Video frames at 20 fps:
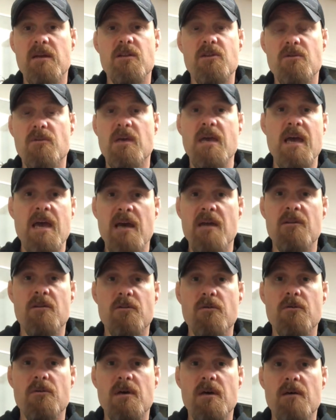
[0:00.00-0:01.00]
and you can
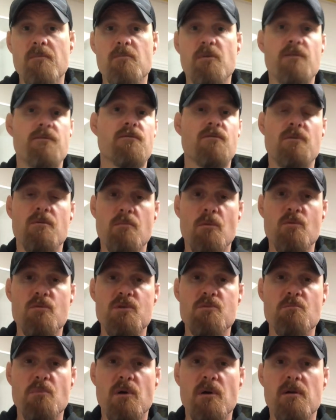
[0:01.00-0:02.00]
do that. But for the
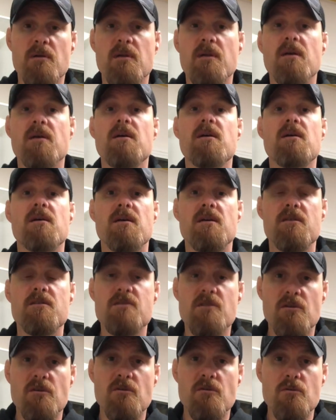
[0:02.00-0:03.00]
most part, it's
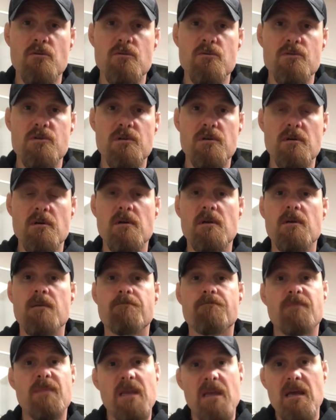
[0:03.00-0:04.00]
a cruiser.
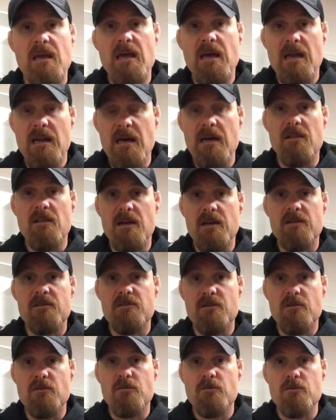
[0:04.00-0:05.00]
And I like to
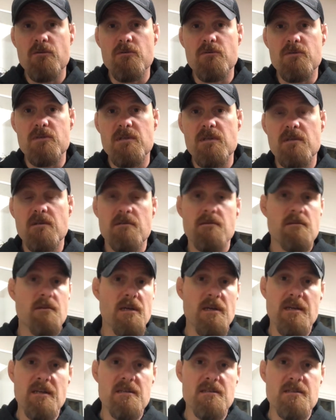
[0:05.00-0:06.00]
cruise.
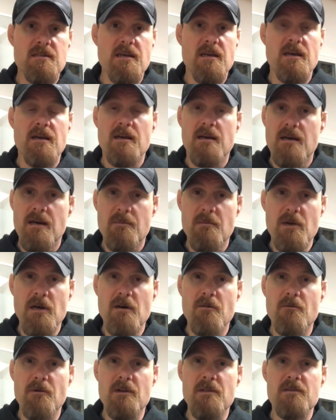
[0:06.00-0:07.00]
Like I say, I'm
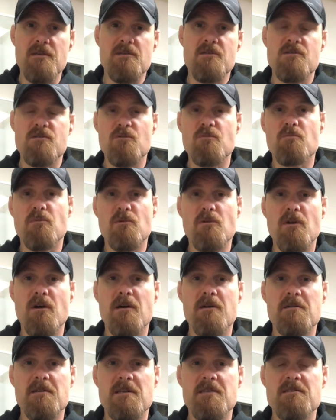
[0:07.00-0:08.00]
not one of these super
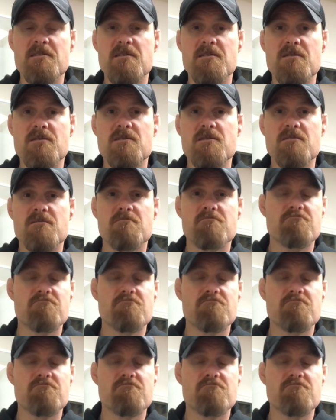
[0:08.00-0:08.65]
long distance